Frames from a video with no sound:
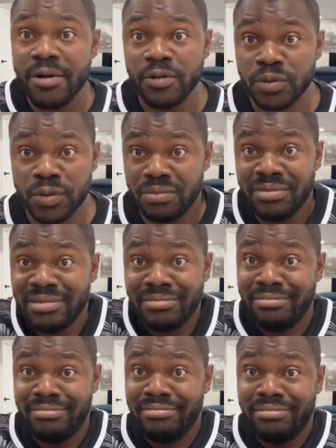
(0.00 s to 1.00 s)
I have a
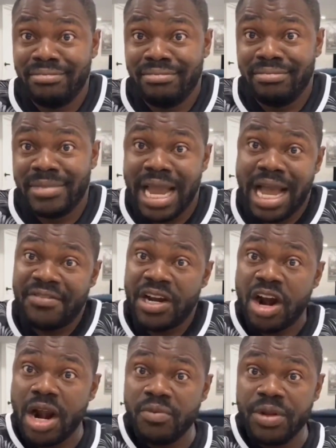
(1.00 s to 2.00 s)
card with my bank.
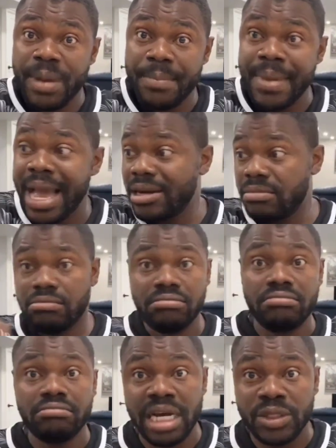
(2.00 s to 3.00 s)
I told my bank to issue
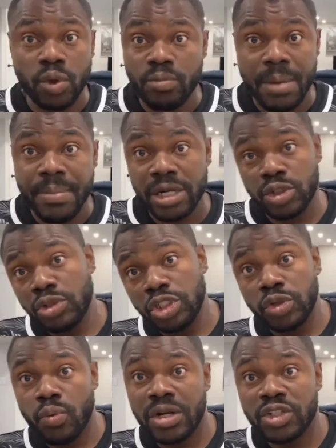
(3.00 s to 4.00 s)
one to my
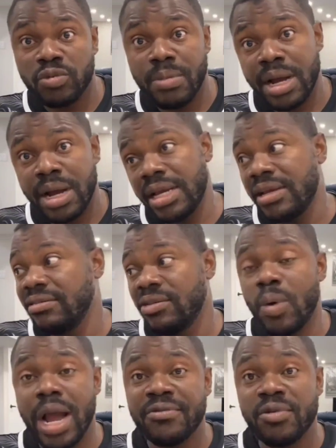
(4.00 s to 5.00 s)
wife. Whatever she
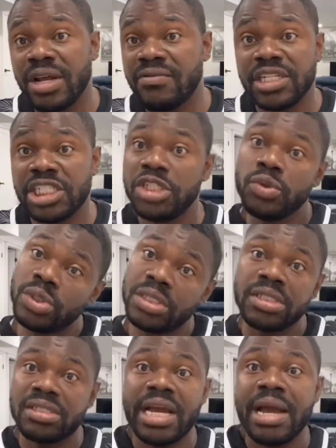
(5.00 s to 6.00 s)
uses, I'm the one who
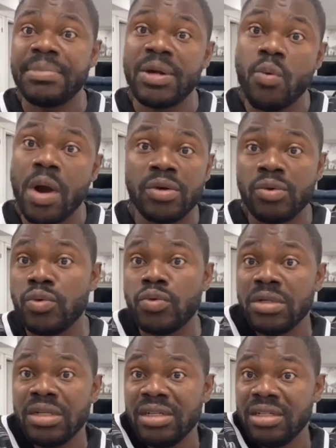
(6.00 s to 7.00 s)
gets charged for it.